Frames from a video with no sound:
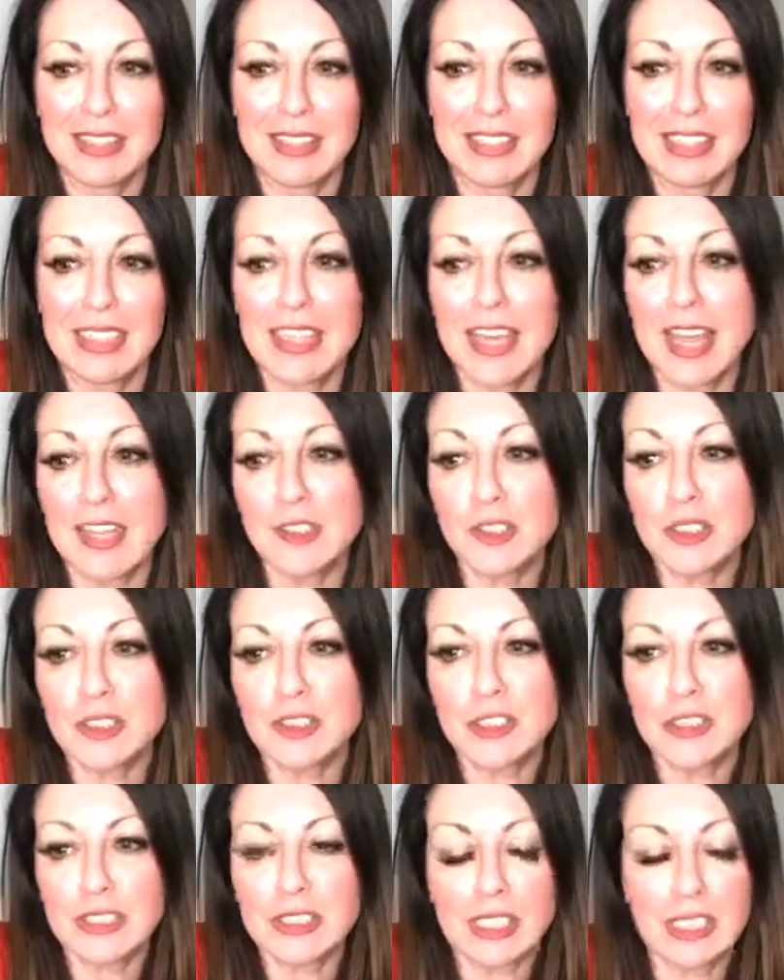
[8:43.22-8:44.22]
He actually is
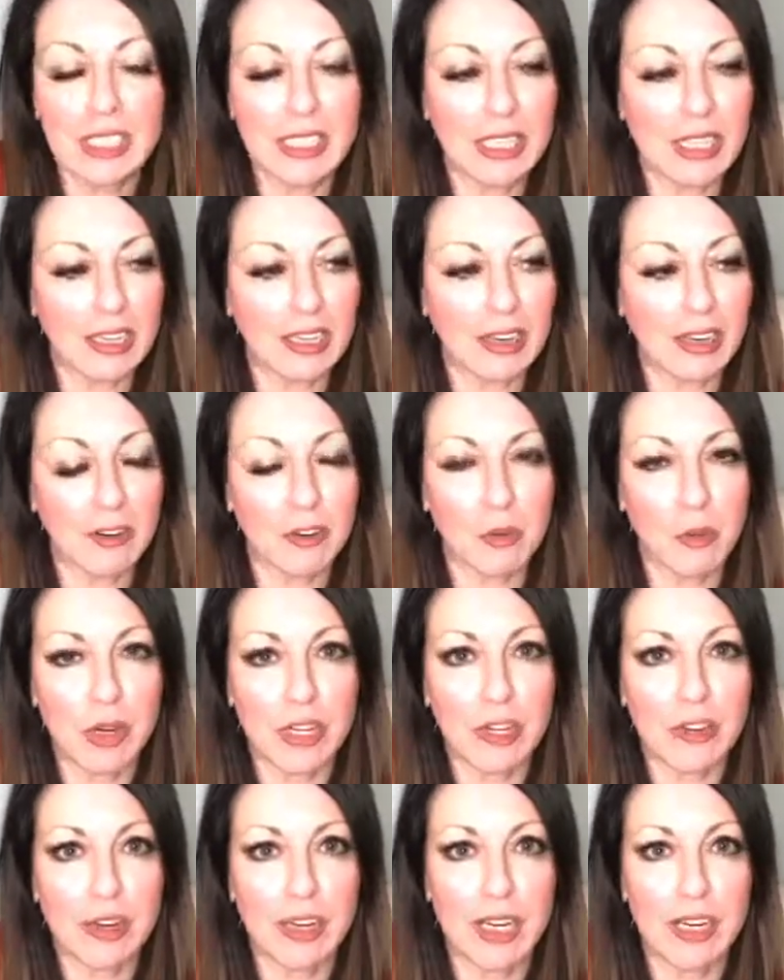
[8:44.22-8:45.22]
just sitting here. I don't know what
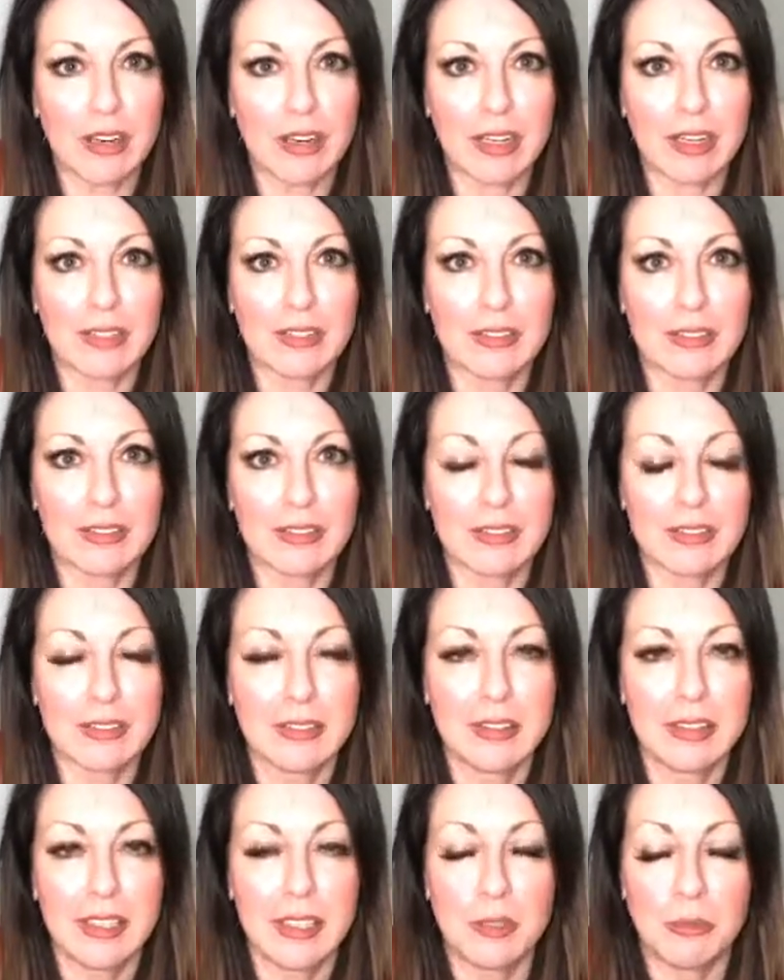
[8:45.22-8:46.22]
you're hearing,
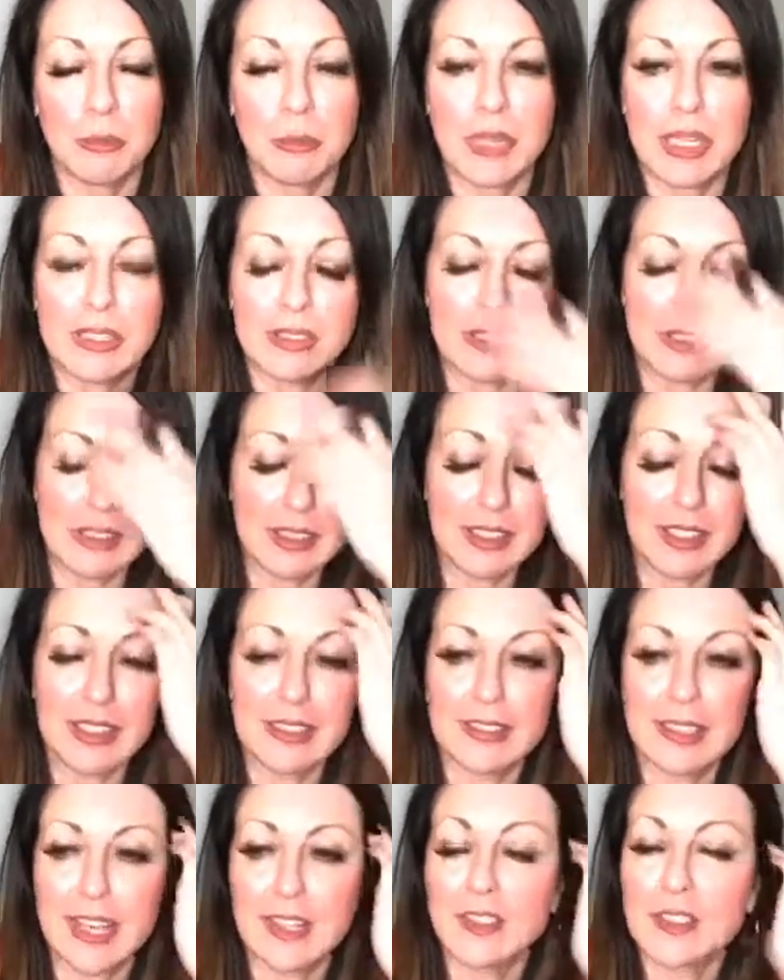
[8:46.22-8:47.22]
but
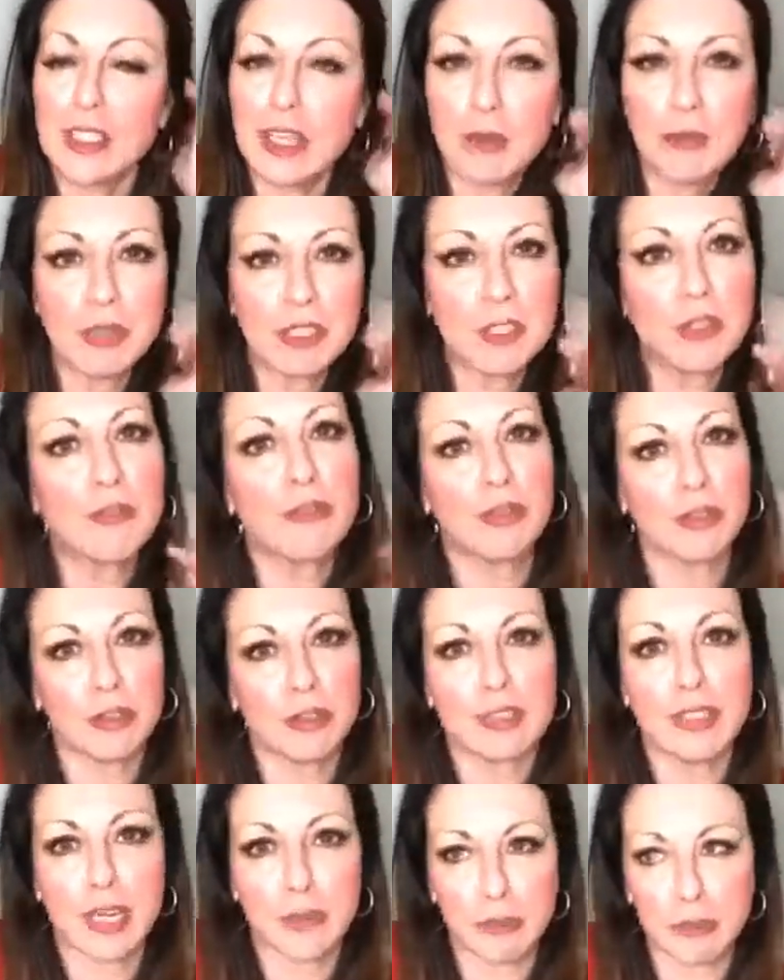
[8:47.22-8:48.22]
he's actually, yeah, but you've
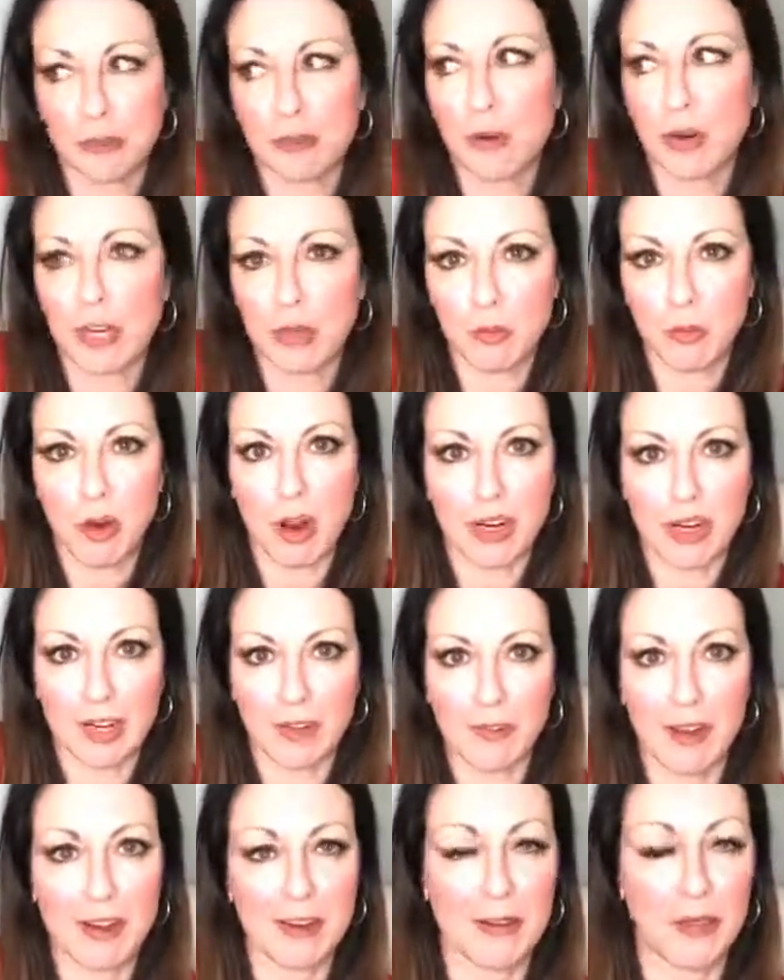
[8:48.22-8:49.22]
heard that before, him walking
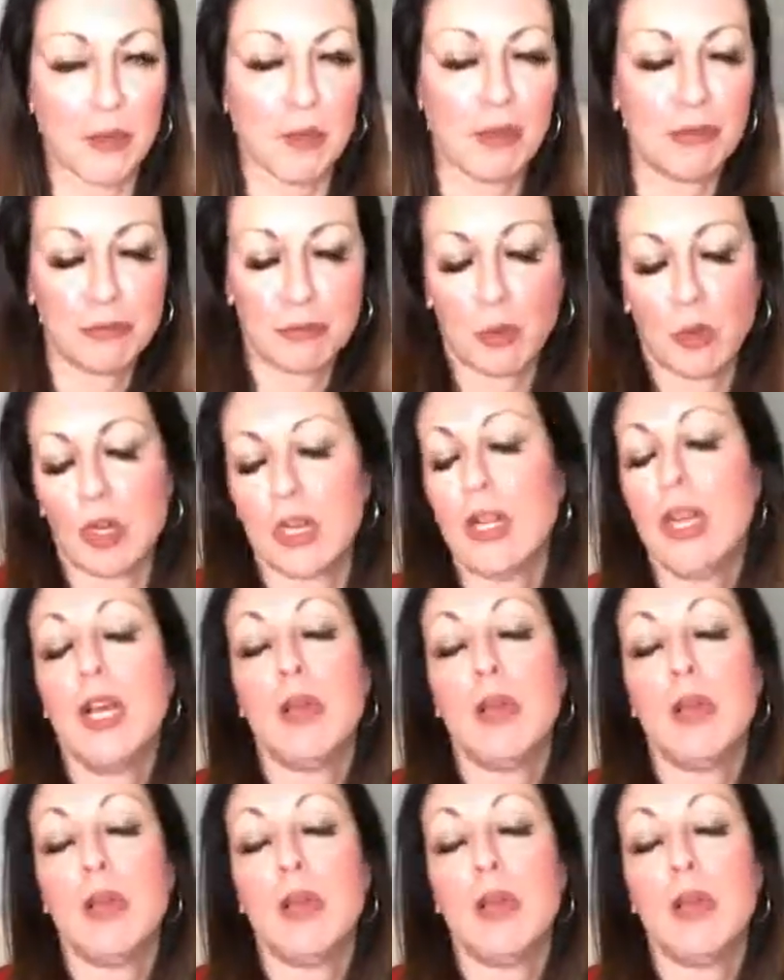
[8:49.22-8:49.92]
around on the wood floor.